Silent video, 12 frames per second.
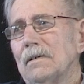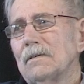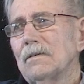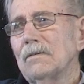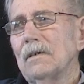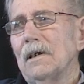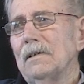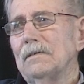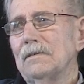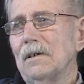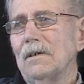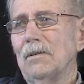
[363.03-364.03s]
So I
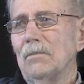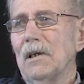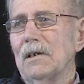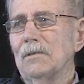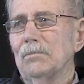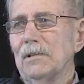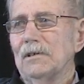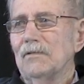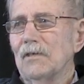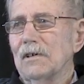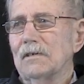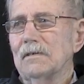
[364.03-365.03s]
started making
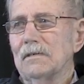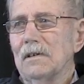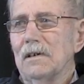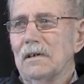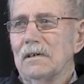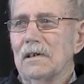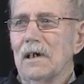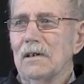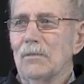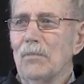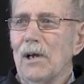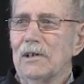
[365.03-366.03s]
pitchforks, and then it kind
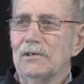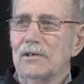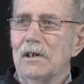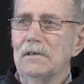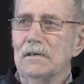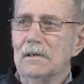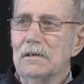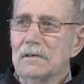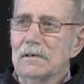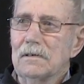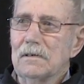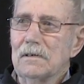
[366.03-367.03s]
of branched out
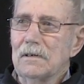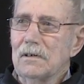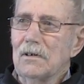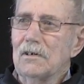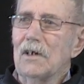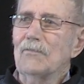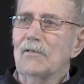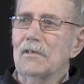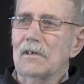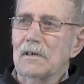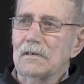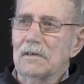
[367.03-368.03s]
into different
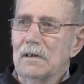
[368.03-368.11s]
things.